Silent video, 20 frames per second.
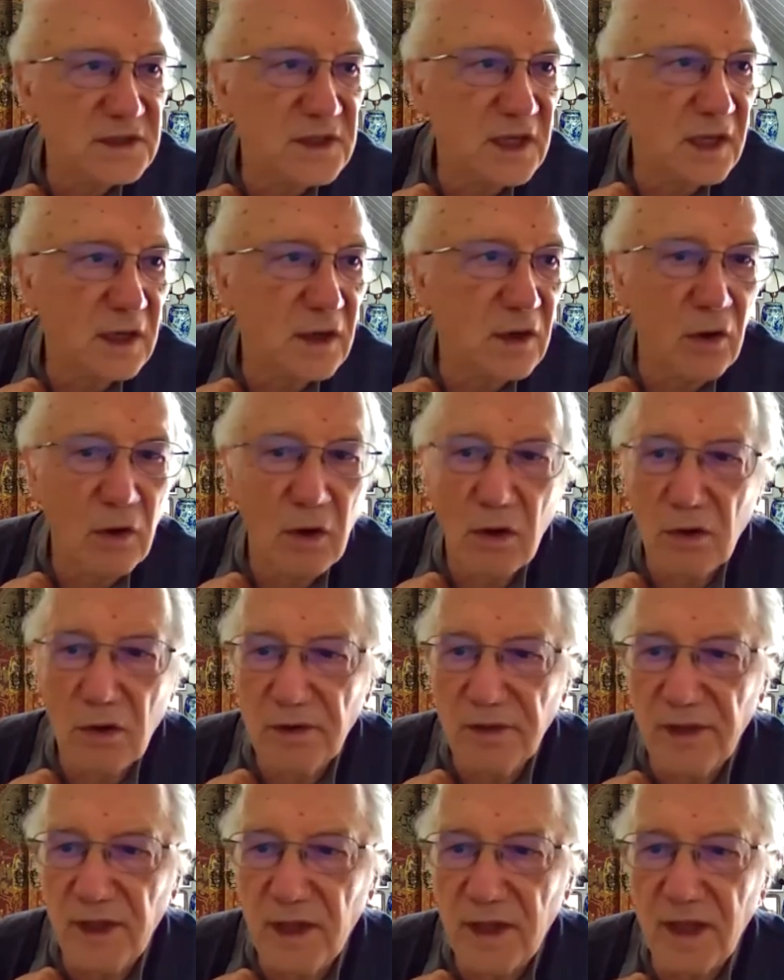the color
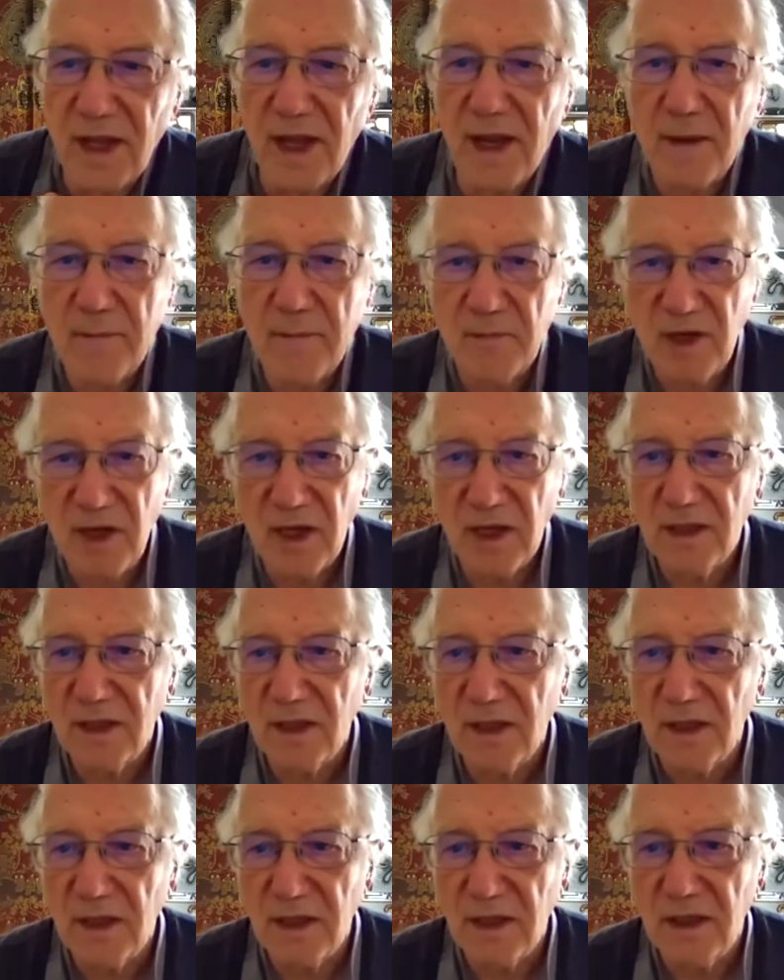that I am
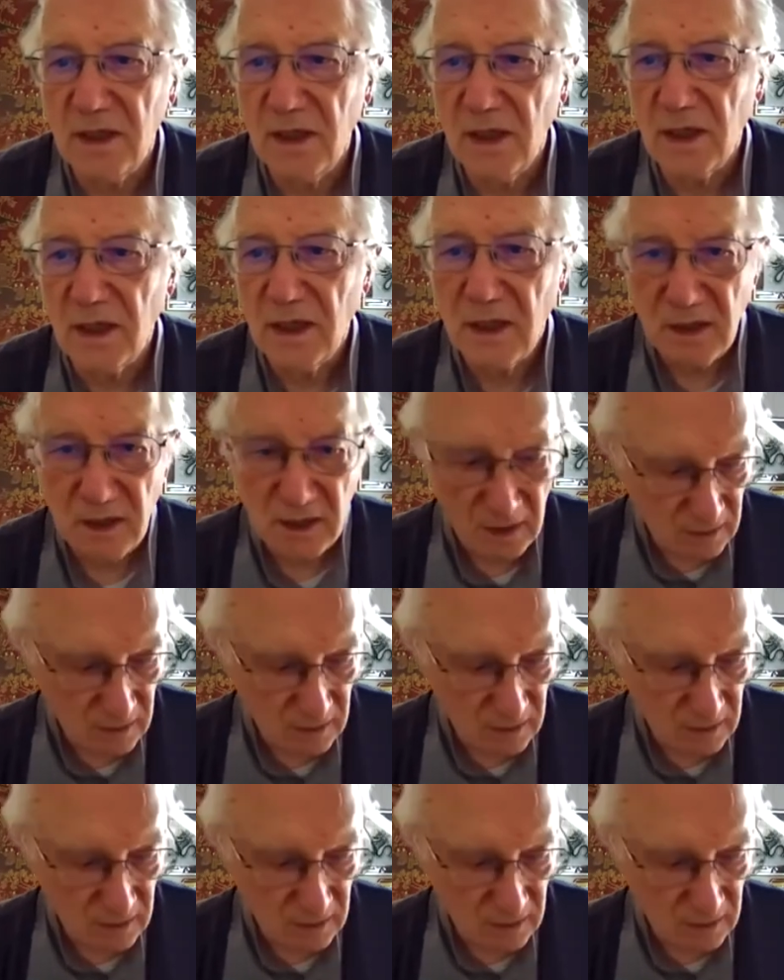getting here.